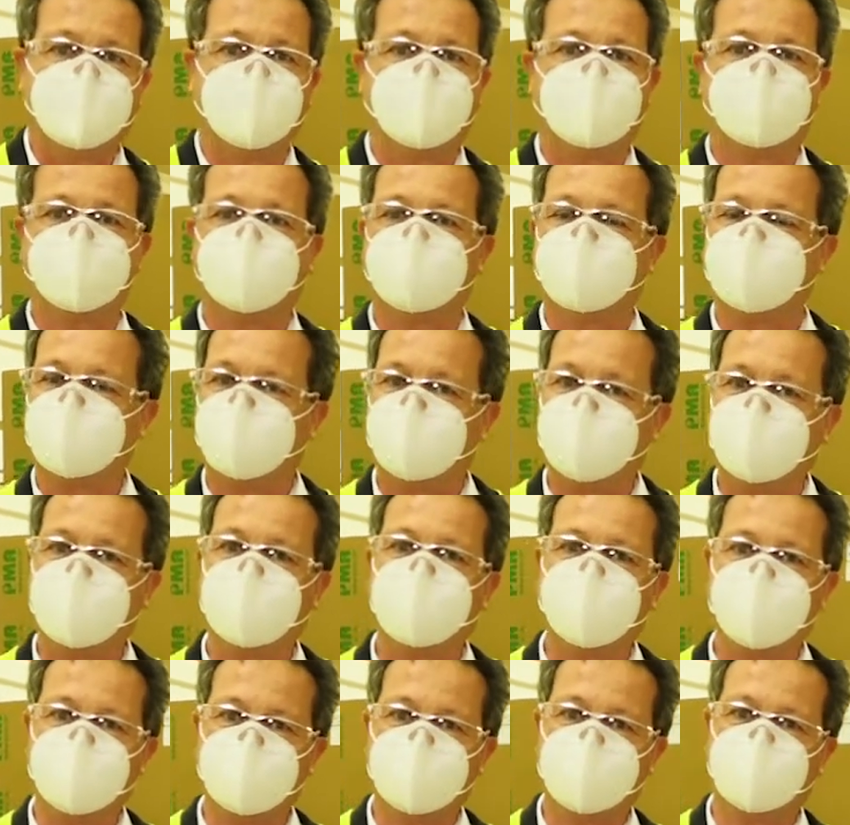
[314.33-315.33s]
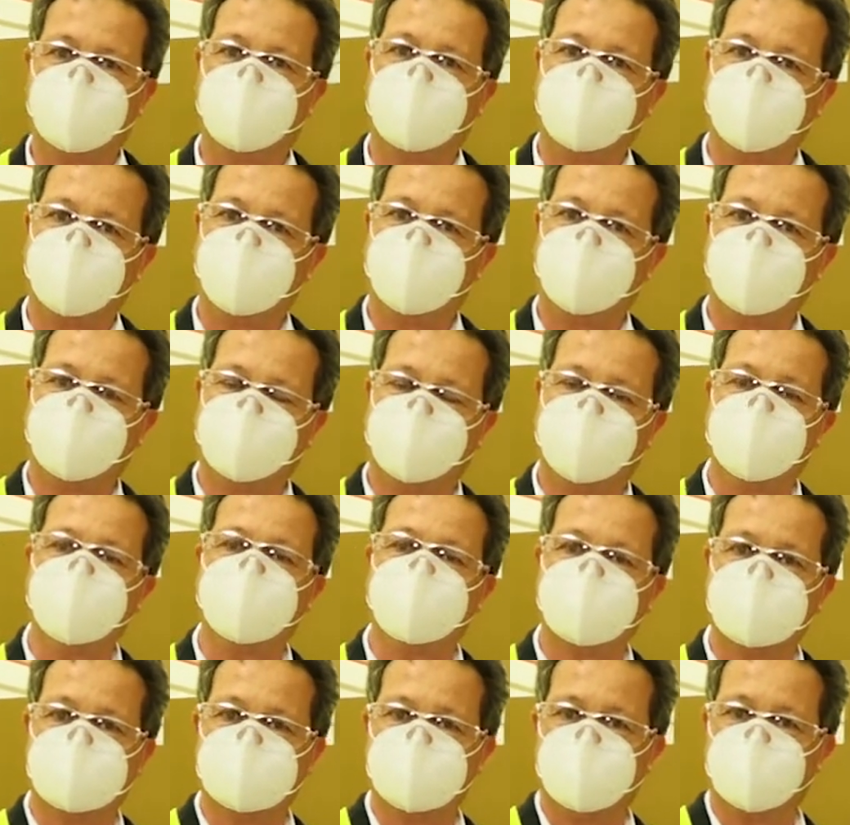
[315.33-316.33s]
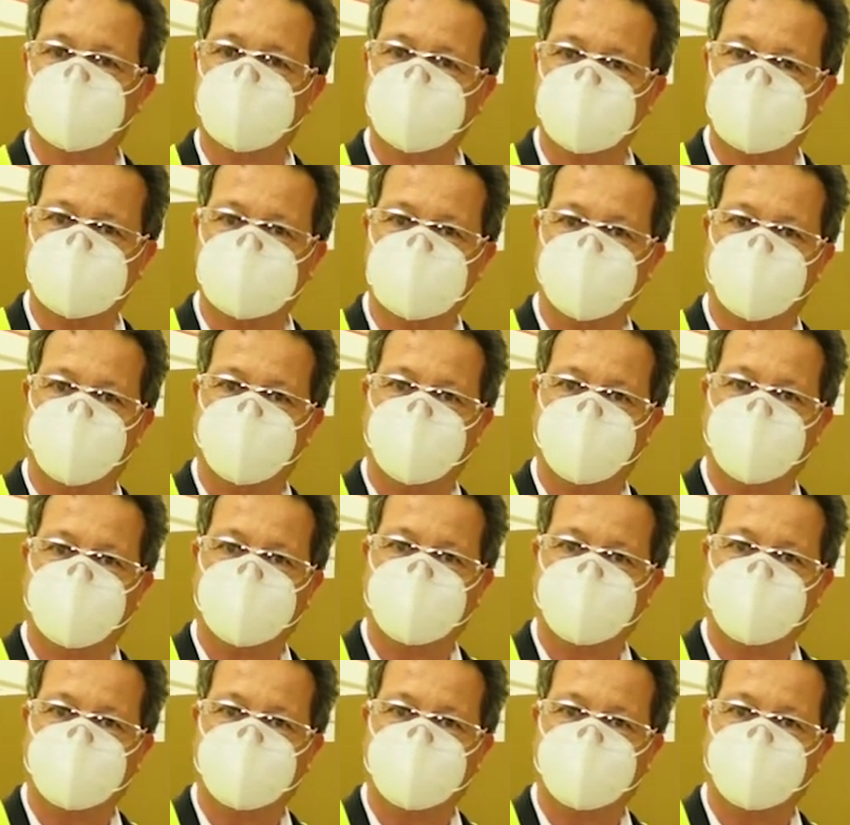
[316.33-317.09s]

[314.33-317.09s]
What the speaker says: and said, I have to have a simple solution.